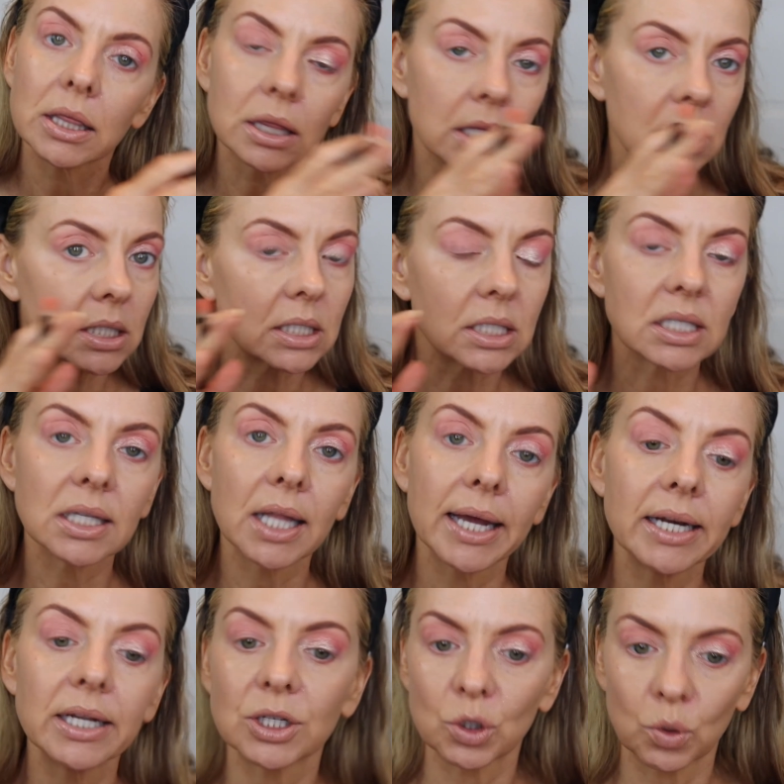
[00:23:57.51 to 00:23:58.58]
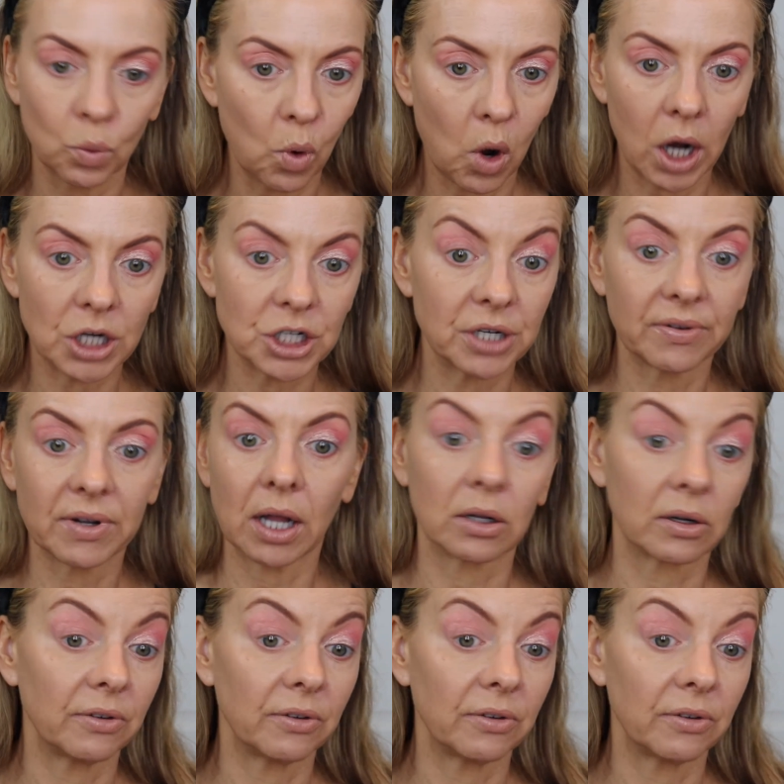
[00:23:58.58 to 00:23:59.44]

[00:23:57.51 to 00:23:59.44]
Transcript: the slightest wash of color.